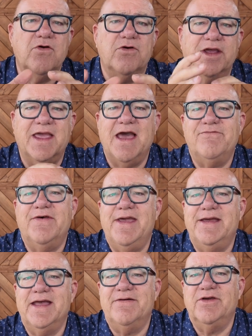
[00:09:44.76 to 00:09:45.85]
or a cafe
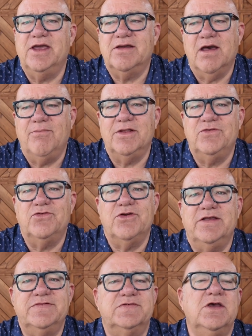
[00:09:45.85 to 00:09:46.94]
and having a couple of
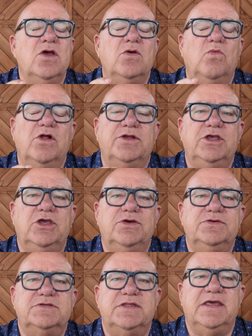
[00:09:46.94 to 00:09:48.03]
drinks, we'll
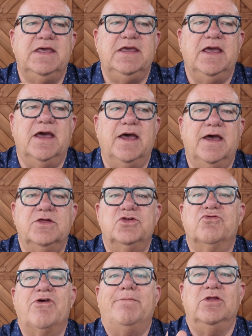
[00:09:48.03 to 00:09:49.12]
use the
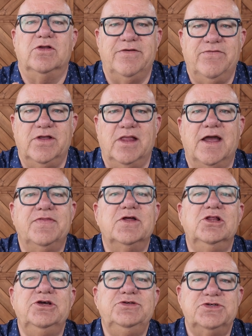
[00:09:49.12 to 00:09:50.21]
shrapnel, if you like, the
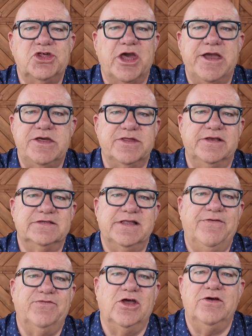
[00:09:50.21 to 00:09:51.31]
loose change that's
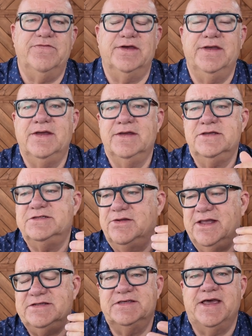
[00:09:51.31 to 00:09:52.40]
left over. So
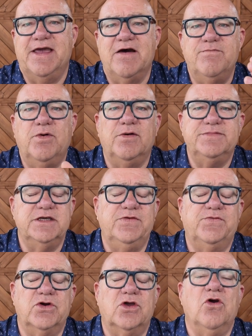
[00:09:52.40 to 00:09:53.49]
let's say I've popped in
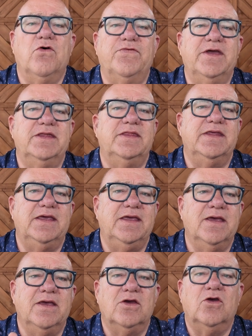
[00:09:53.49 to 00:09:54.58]
for a coffee and the
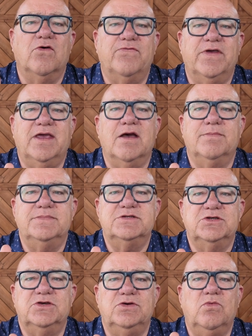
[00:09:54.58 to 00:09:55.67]
coffee comes
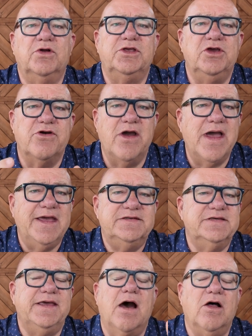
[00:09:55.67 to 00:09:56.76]
to
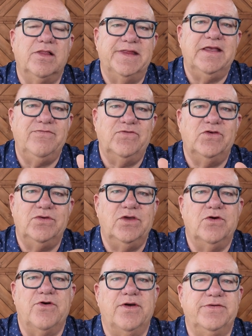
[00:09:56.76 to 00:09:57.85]
€1.80, I'll leave
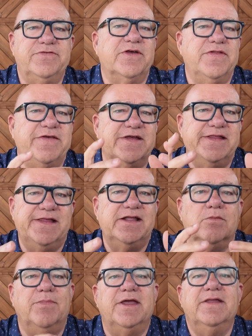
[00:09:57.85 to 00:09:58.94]
€2. So there's a
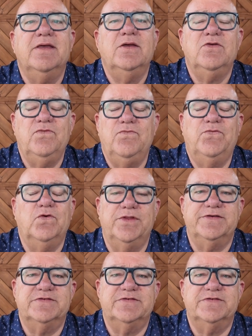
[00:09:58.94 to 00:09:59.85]
little bit for the